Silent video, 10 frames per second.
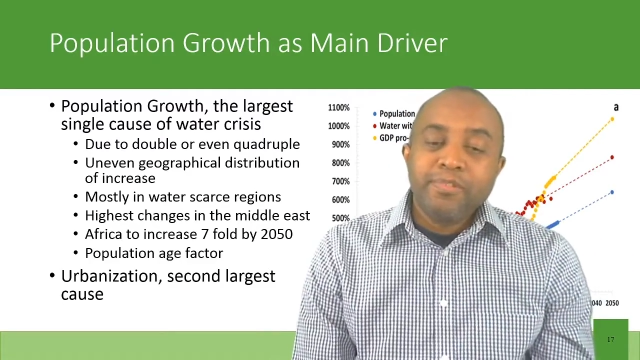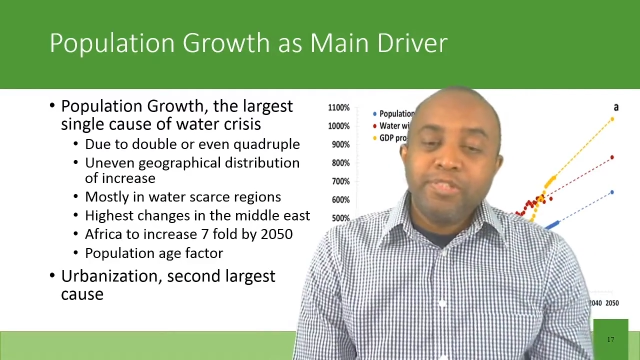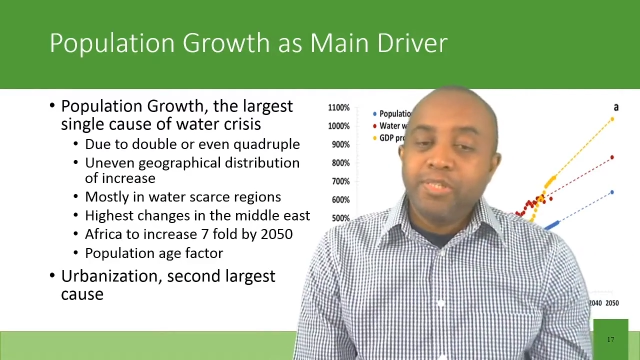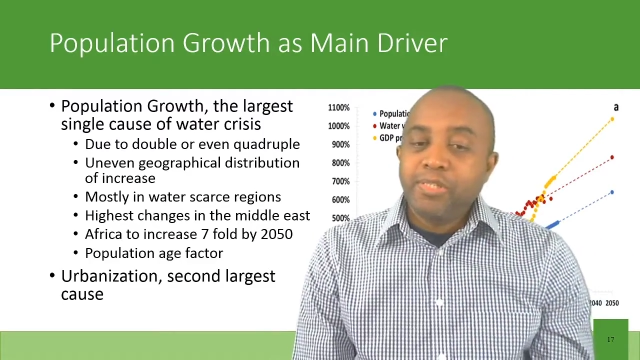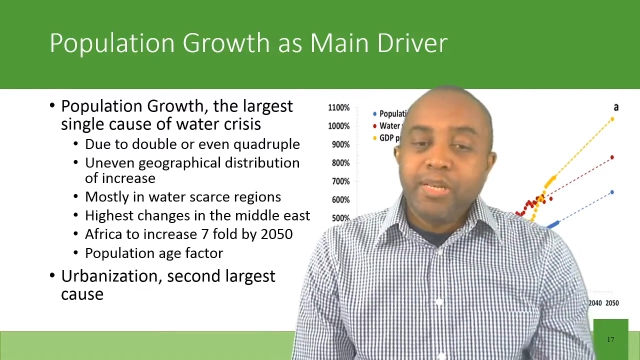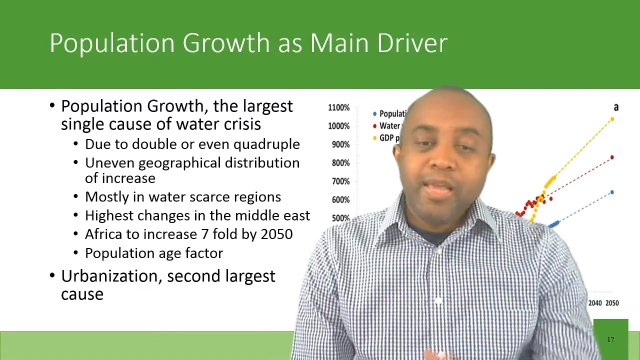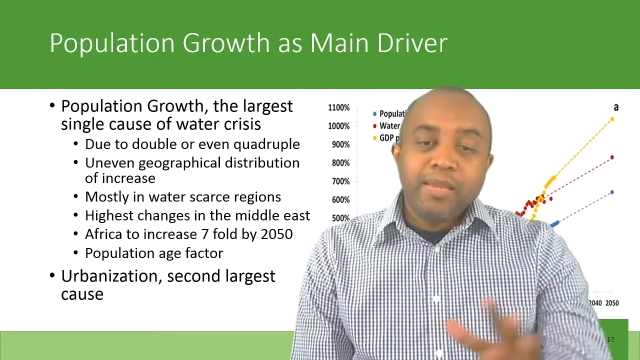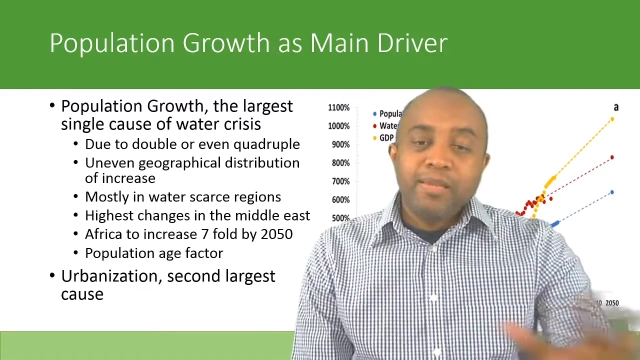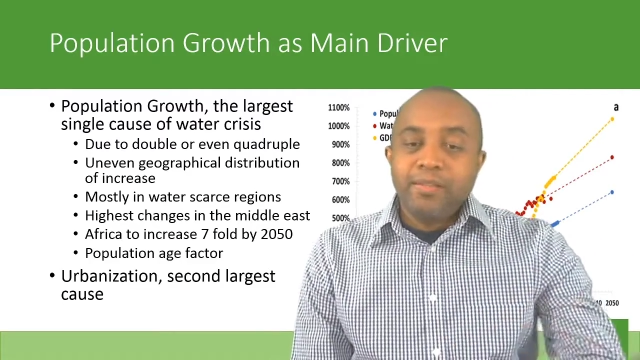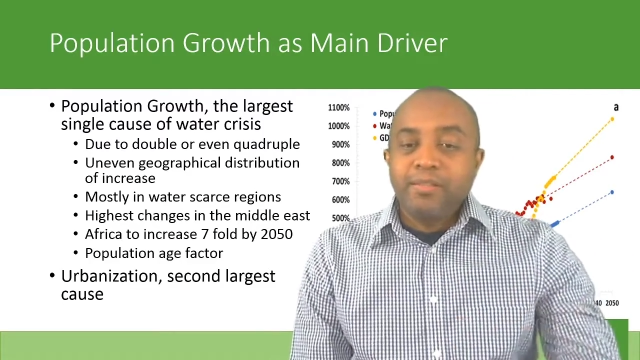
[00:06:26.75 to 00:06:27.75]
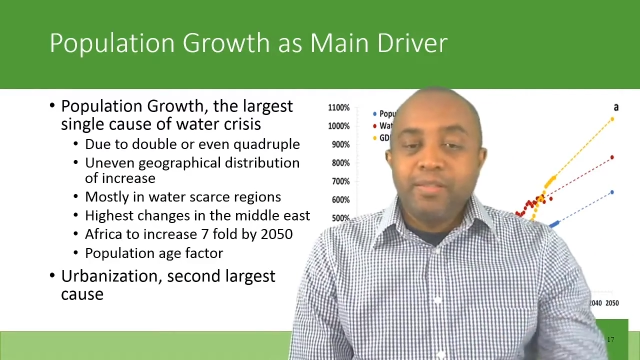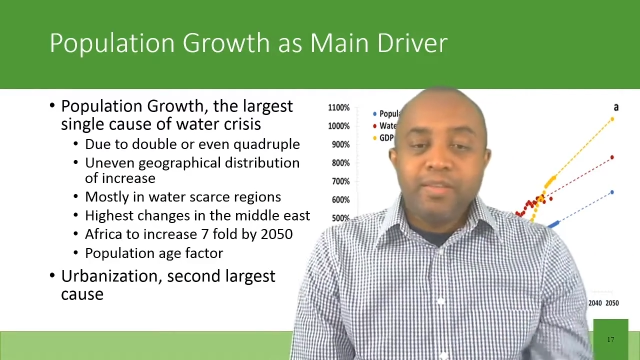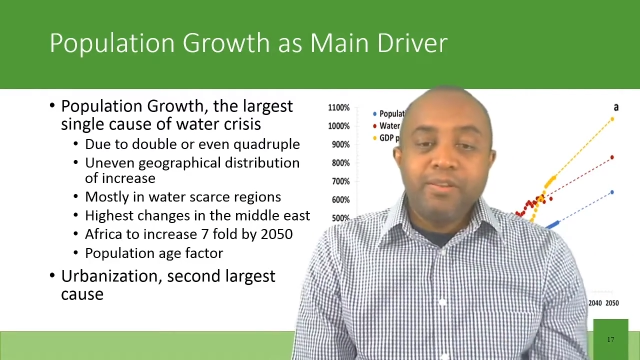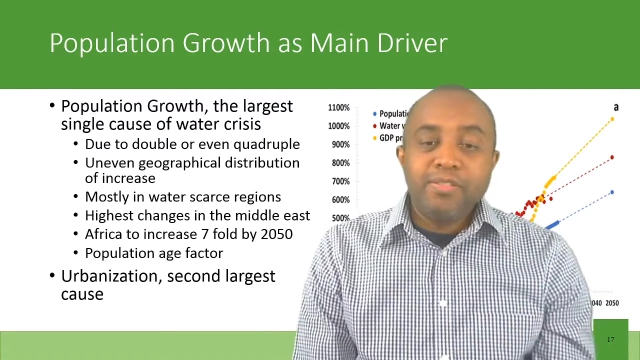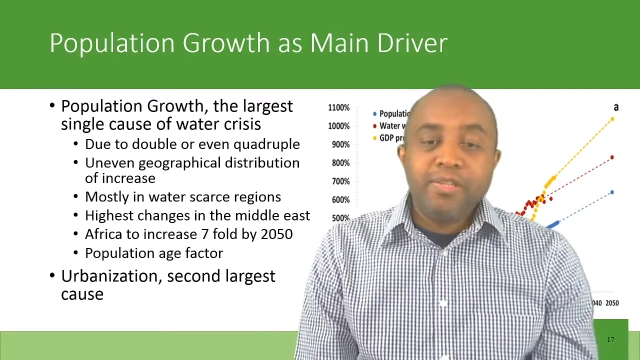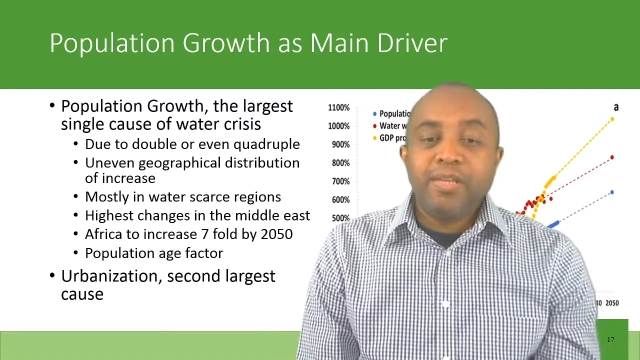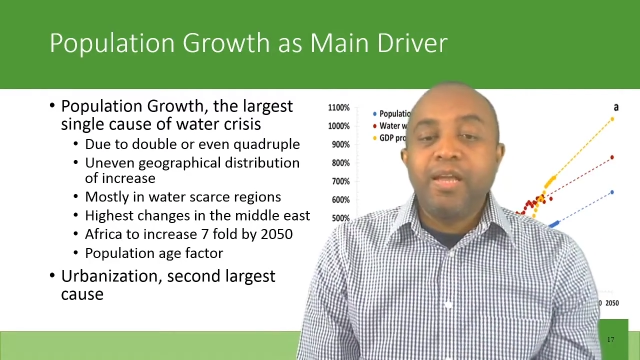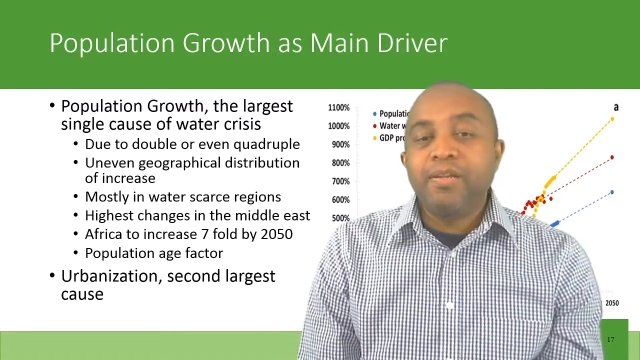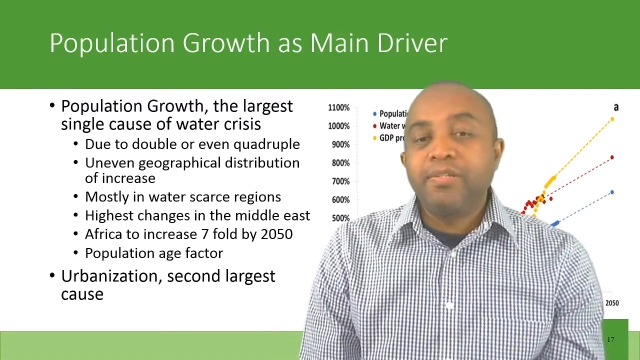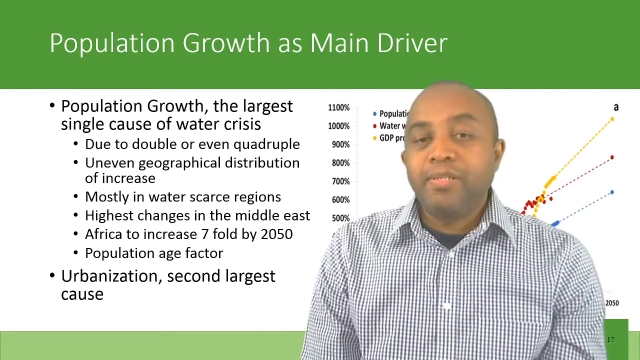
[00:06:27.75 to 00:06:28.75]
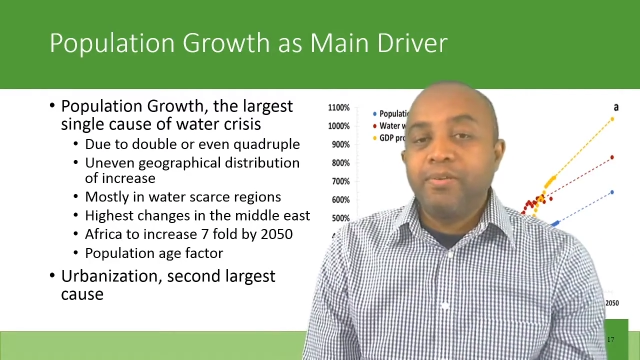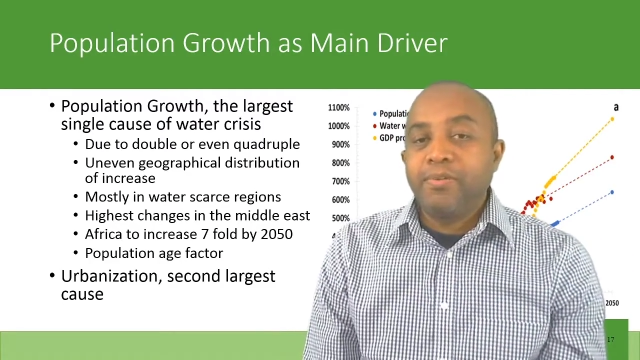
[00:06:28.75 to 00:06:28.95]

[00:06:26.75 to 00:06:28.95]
just like anything else that